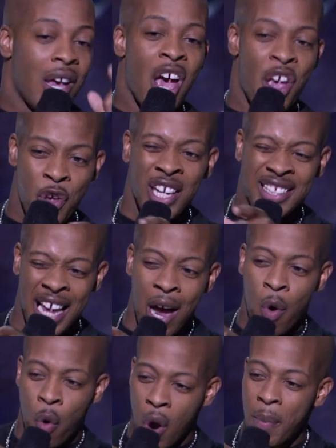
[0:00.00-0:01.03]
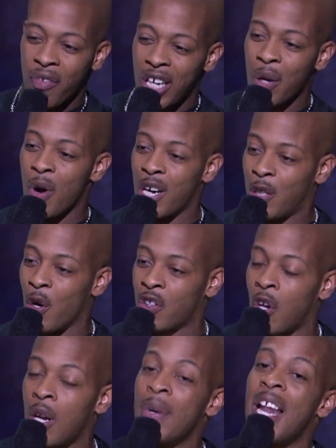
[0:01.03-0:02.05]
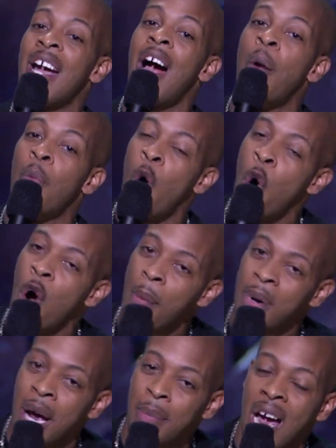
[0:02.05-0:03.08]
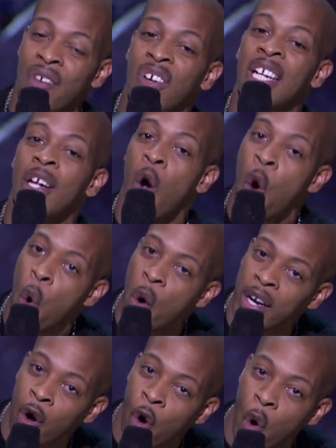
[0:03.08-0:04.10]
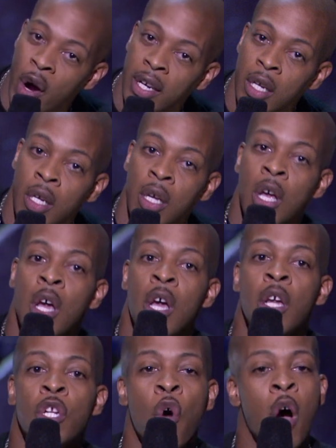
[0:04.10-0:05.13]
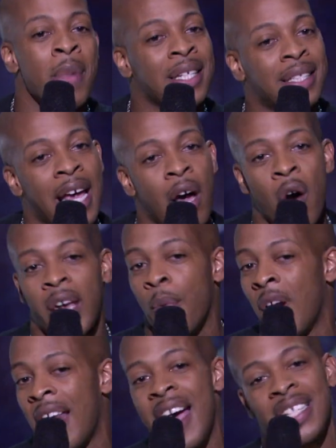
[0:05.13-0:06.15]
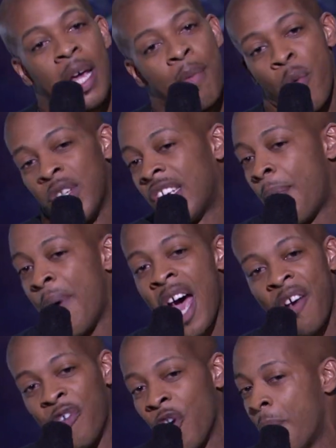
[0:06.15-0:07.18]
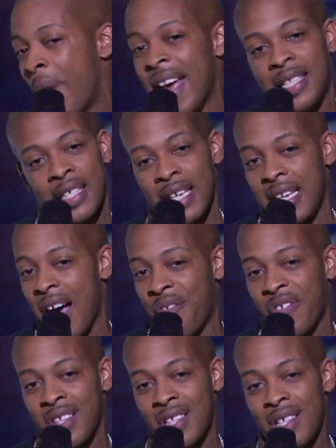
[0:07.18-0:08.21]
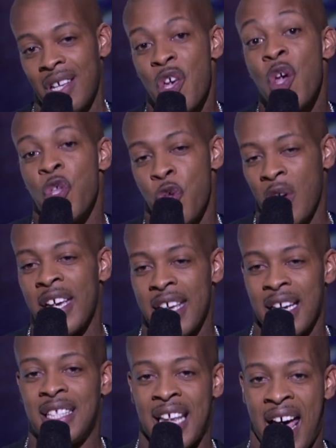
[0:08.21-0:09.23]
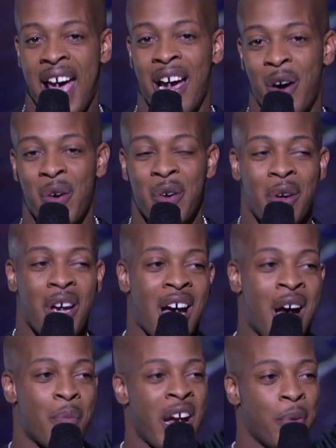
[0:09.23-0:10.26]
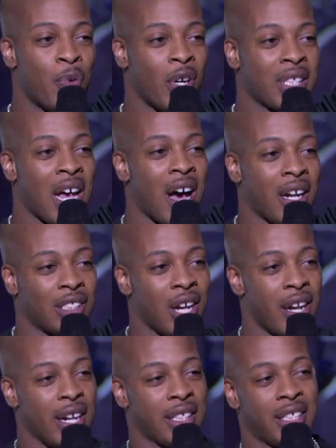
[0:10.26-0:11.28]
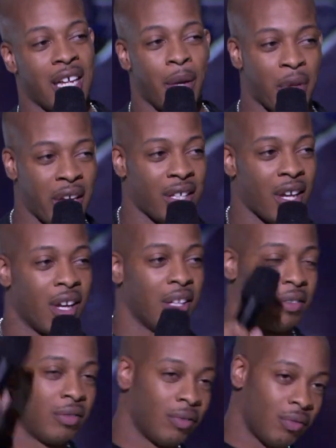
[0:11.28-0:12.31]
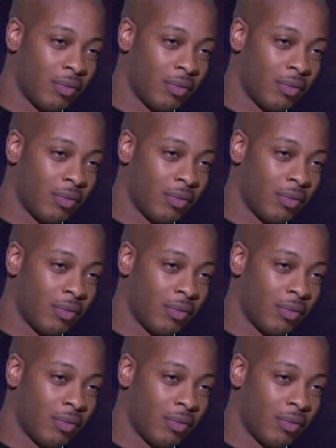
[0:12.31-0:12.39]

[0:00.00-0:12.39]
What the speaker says: And you can tell when women really want to do it, though. They be like, I'm on, but I'm not really on. No, I'm not saying, okay, well, the last time I went to the bathroom, I ain't seen nothing. You can get a towel. I'm Mike Brooks. I'll holler at y'all next time. Thank y'all.